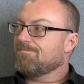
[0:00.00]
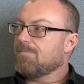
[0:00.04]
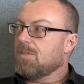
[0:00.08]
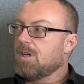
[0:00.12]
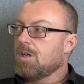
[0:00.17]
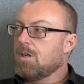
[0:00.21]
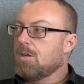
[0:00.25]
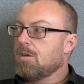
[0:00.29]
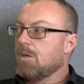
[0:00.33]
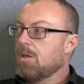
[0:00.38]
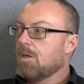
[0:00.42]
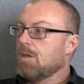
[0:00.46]

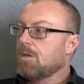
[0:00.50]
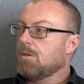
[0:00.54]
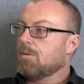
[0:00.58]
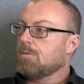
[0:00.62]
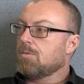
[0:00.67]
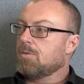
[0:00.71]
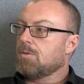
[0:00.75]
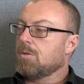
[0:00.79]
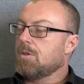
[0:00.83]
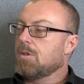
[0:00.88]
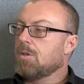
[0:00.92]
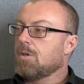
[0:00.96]
I
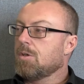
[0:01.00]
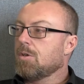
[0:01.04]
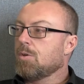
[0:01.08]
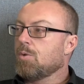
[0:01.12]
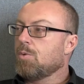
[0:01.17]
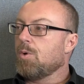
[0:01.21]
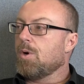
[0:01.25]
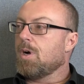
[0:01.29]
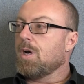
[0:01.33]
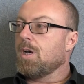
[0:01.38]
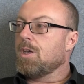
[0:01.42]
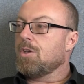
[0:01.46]
don't know, you're not
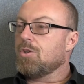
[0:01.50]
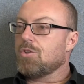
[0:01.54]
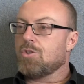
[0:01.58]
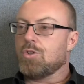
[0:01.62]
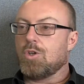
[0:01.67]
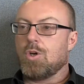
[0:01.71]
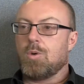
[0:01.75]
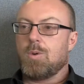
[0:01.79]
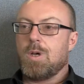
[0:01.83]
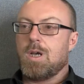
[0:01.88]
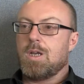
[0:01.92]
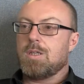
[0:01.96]
quite
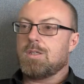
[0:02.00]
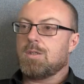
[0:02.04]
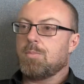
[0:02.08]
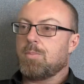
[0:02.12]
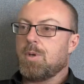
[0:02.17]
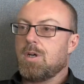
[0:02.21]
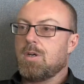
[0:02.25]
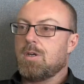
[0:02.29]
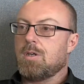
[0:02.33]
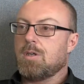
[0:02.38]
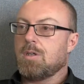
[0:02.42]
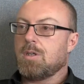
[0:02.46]
sure where to
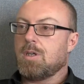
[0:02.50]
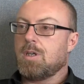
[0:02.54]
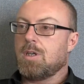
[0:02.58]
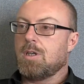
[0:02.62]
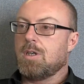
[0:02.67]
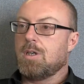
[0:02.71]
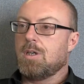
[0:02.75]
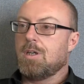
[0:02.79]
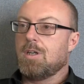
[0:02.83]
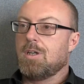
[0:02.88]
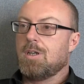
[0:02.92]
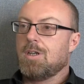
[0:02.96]
park
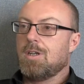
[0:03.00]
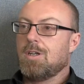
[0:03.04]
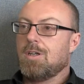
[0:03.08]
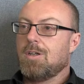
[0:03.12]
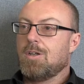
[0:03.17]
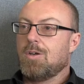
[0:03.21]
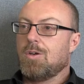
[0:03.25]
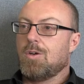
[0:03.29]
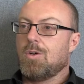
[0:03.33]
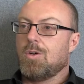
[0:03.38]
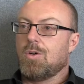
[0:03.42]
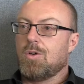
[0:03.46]
it.
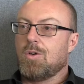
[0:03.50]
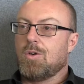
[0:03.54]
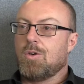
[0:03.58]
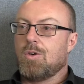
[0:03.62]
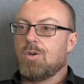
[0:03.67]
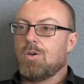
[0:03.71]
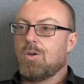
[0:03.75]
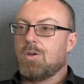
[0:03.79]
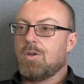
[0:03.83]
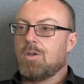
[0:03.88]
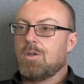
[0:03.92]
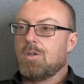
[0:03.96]

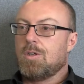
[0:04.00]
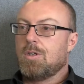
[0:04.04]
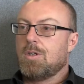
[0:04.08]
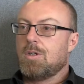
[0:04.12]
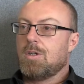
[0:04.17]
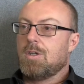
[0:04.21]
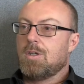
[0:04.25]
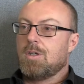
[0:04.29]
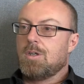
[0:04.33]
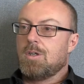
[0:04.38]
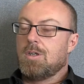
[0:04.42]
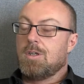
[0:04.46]
Or,
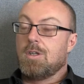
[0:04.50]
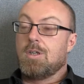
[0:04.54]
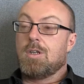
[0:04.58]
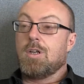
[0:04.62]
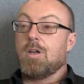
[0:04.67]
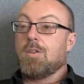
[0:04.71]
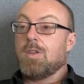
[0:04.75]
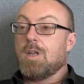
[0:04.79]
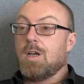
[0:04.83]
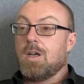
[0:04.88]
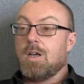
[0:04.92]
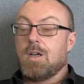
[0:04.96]
you
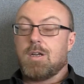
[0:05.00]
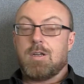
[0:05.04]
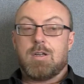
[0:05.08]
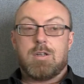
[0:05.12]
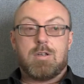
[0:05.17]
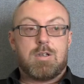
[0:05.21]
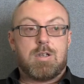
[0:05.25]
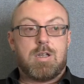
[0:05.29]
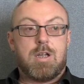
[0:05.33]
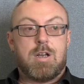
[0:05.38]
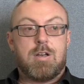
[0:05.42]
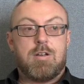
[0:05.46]
know,
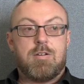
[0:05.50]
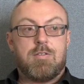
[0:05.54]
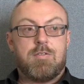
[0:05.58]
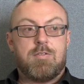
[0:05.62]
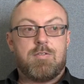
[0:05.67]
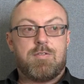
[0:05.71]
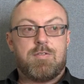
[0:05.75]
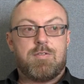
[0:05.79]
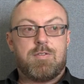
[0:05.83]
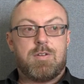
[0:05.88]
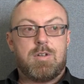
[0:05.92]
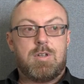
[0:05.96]
that kind
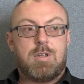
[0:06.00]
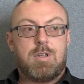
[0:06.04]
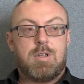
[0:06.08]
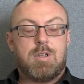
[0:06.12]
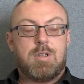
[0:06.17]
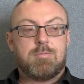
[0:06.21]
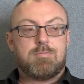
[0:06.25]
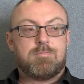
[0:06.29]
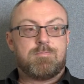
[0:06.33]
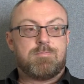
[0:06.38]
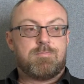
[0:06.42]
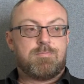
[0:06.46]
of,
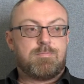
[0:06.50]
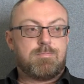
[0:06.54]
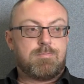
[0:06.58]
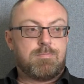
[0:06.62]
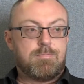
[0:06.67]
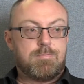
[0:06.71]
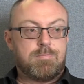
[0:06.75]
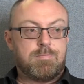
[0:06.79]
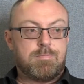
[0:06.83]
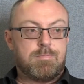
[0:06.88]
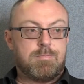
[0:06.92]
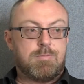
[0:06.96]

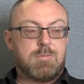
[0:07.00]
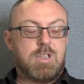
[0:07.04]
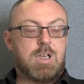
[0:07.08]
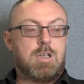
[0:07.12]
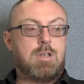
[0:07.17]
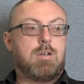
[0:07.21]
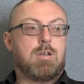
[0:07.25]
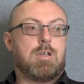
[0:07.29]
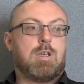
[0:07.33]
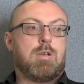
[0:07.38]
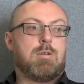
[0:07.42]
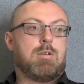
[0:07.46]
I
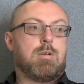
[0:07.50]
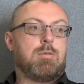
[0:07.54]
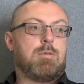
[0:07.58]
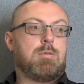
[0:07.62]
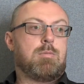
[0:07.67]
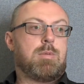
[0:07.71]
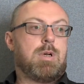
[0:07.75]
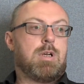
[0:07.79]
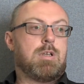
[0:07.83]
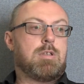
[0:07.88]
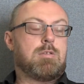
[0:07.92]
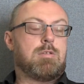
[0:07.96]
know I keep coming
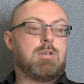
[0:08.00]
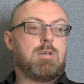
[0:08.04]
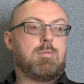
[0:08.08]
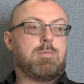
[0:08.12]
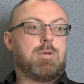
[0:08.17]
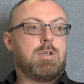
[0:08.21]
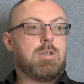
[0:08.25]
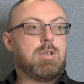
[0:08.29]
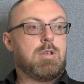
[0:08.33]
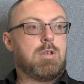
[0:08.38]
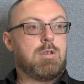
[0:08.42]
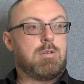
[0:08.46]
back to it,
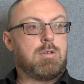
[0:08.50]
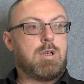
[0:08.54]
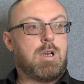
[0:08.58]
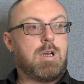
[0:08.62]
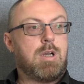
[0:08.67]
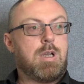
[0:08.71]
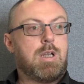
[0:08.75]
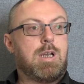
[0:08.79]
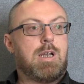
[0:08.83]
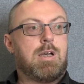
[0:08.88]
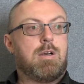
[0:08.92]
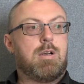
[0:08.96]
but you know,
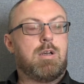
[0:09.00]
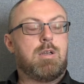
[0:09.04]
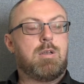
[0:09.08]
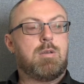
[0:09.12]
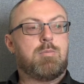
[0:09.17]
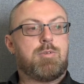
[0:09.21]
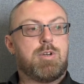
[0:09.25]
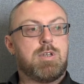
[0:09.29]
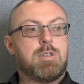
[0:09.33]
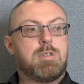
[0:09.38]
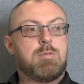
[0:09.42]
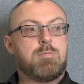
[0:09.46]
hanging out in the
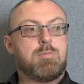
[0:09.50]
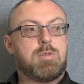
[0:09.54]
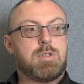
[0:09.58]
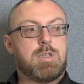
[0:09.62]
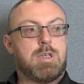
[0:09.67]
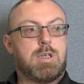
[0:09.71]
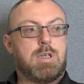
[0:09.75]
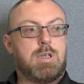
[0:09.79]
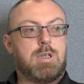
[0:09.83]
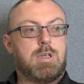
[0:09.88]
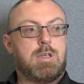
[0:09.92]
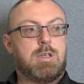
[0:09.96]
prizm
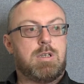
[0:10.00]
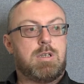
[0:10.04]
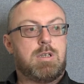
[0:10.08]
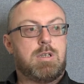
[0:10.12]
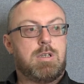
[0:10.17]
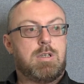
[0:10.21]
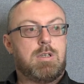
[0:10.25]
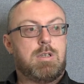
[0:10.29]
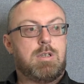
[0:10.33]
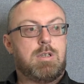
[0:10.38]
scene